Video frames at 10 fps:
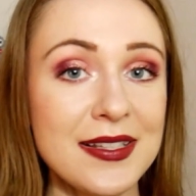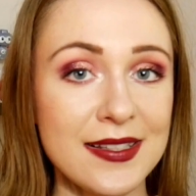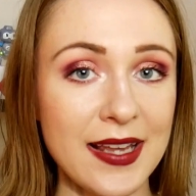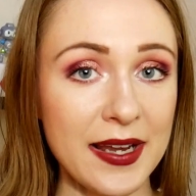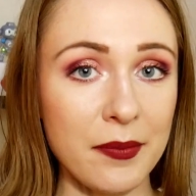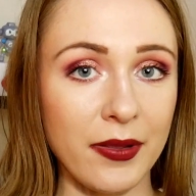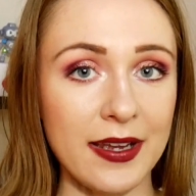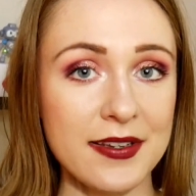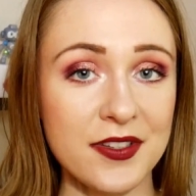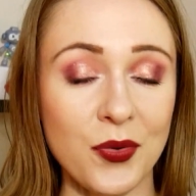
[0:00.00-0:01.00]
second
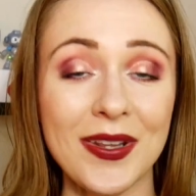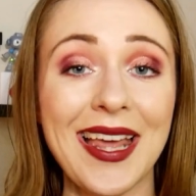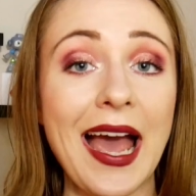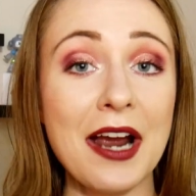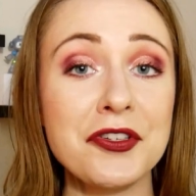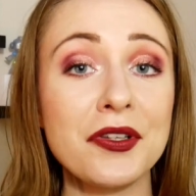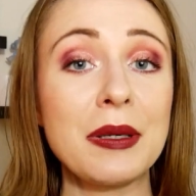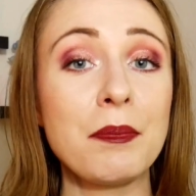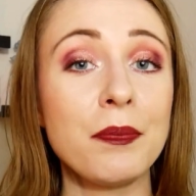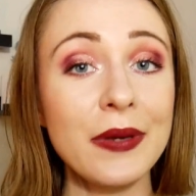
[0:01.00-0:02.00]
place, the one that
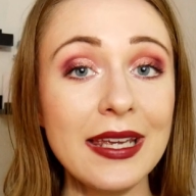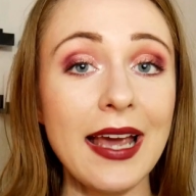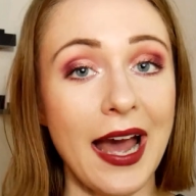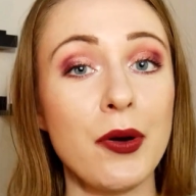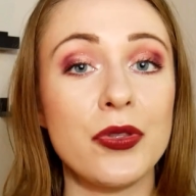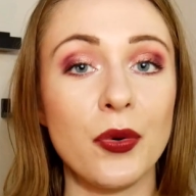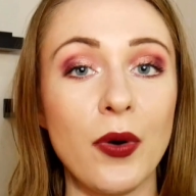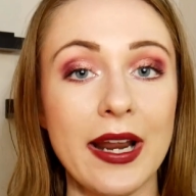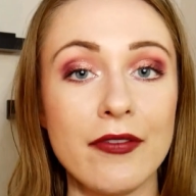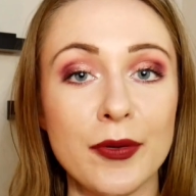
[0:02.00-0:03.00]
actually beat out the
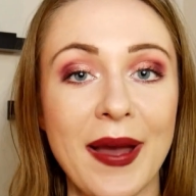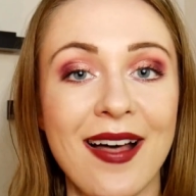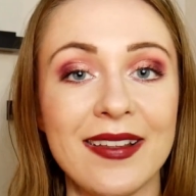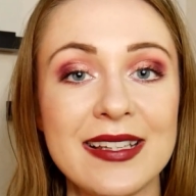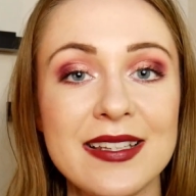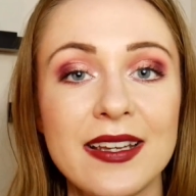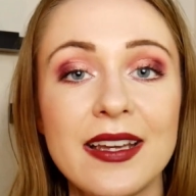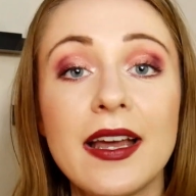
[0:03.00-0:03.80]
Whatever palette,